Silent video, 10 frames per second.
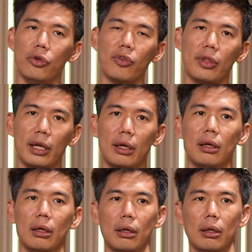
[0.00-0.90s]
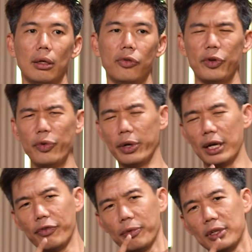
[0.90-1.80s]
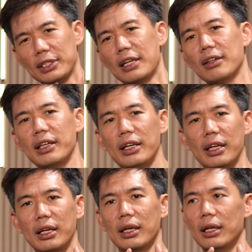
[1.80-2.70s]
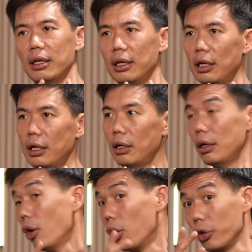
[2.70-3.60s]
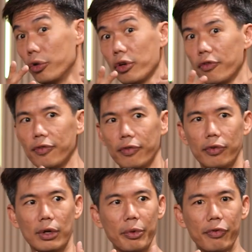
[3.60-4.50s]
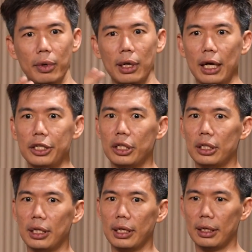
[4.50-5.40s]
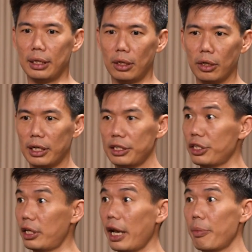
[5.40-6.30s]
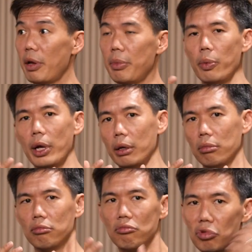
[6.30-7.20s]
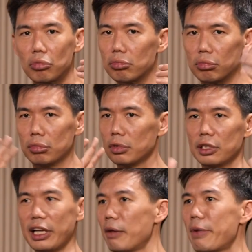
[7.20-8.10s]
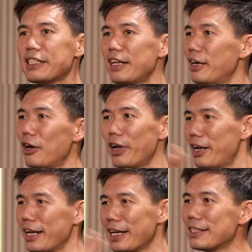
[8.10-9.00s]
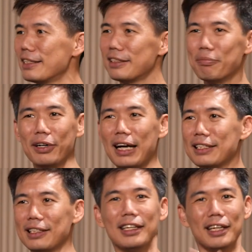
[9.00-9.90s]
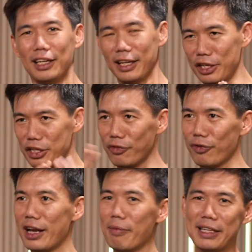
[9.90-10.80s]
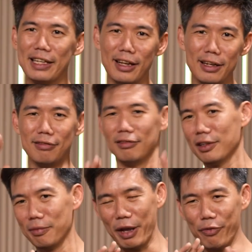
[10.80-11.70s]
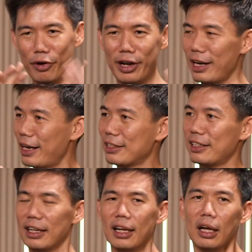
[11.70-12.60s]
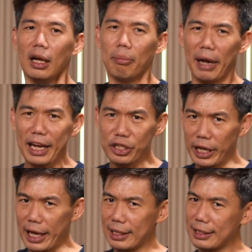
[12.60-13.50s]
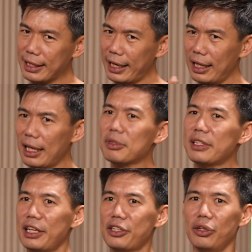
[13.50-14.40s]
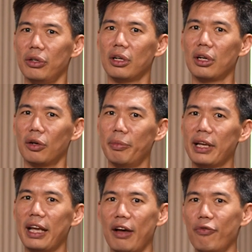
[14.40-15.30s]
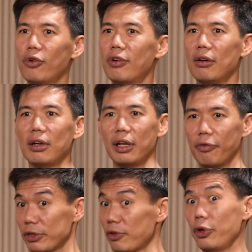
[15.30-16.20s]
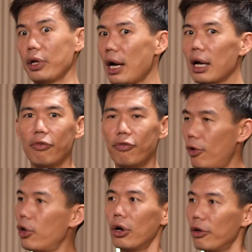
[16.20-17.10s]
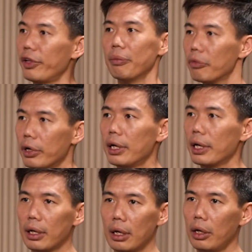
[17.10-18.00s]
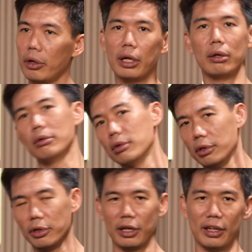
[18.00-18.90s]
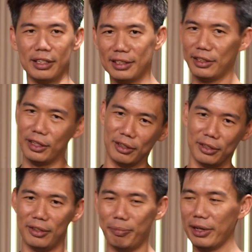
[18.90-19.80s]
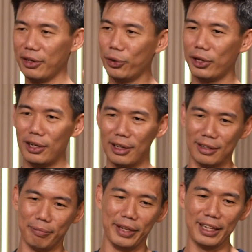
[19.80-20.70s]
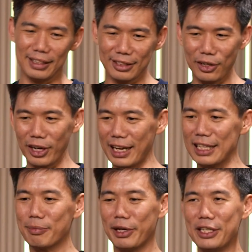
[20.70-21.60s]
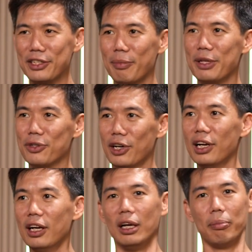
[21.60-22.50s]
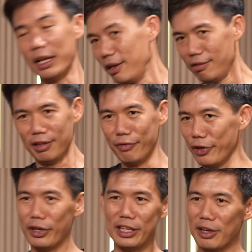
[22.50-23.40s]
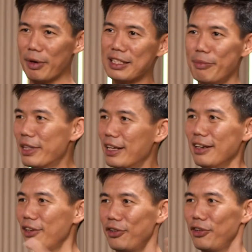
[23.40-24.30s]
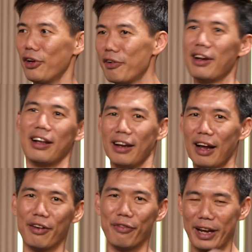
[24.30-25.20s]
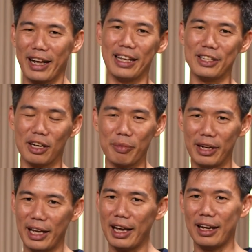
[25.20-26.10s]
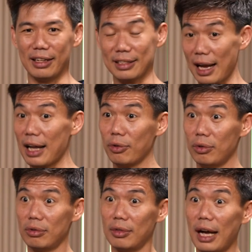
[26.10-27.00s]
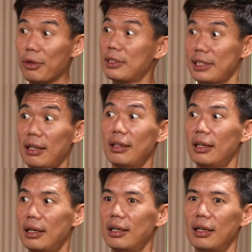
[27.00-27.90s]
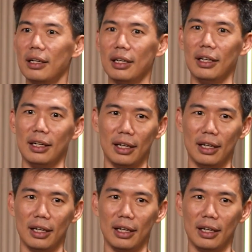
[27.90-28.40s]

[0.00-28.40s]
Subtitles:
I used to think, especially when you come from consulting and or you're sort of coming from a larger like organization like Airbnb, where get the best talent out there. Like that's the simple answer. Like just find the best talent, pay for it and that's it. But actually at the scale up stage, you got to be careful around, like, first of all, you can't afford all of them, right? Like you can do a big song and dance about ESOP and so on, but even your ESOP has limited, you don't have infinite ESOP in there, and it's hard to sell